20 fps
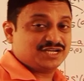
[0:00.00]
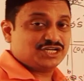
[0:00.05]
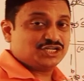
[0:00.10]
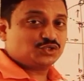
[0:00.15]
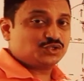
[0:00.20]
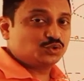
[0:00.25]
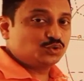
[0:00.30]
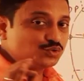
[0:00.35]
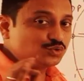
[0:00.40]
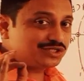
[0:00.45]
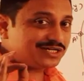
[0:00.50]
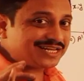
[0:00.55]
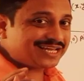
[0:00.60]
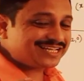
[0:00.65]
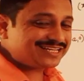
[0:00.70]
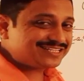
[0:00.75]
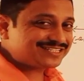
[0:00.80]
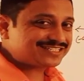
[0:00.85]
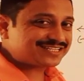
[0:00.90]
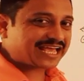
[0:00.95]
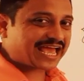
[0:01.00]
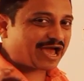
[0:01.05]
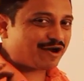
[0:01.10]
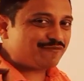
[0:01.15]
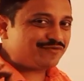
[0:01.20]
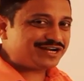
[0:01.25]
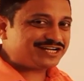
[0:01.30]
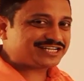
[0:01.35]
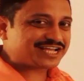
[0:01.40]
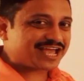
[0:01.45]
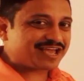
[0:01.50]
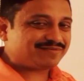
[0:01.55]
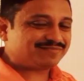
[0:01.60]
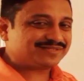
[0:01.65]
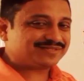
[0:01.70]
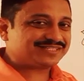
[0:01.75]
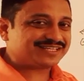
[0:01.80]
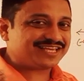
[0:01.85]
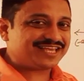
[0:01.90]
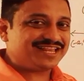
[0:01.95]
to utilize every time
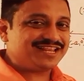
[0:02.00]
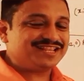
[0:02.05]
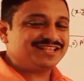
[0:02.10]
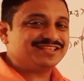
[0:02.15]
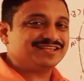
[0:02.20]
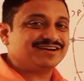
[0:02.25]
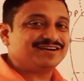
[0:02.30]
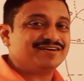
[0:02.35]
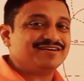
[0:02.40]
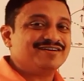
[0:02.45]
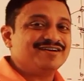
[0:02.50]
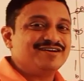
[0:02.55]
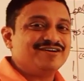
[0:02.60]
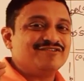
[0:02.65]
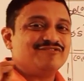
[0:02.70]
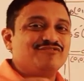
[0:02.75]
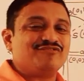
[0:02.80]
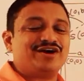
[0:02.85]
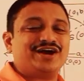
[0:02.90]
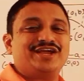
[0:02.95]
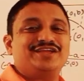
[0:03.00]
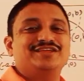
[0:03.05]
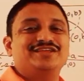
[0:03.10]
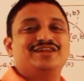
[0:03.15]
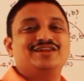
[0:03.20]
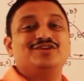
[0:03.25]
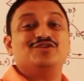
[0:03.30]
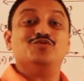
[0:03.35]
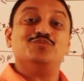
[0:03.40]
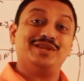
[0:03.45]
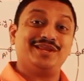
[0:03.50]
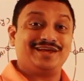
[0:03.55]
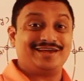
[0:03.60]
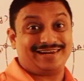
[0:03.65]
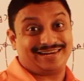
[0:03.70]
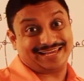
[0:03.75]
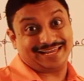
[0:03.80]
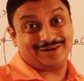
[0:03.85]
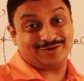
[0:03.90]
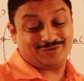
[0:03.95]
in the final
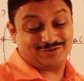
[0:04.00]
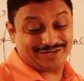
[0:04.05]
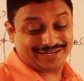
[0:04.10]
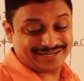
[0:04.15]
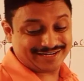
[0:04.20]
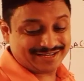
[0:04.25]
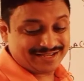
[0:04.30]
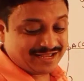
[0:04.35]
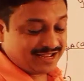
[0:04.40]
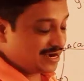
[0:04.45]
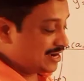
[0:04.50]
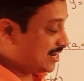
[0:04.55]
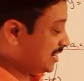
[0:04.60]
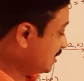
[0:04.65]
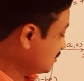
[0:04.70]
numerical calculate. Now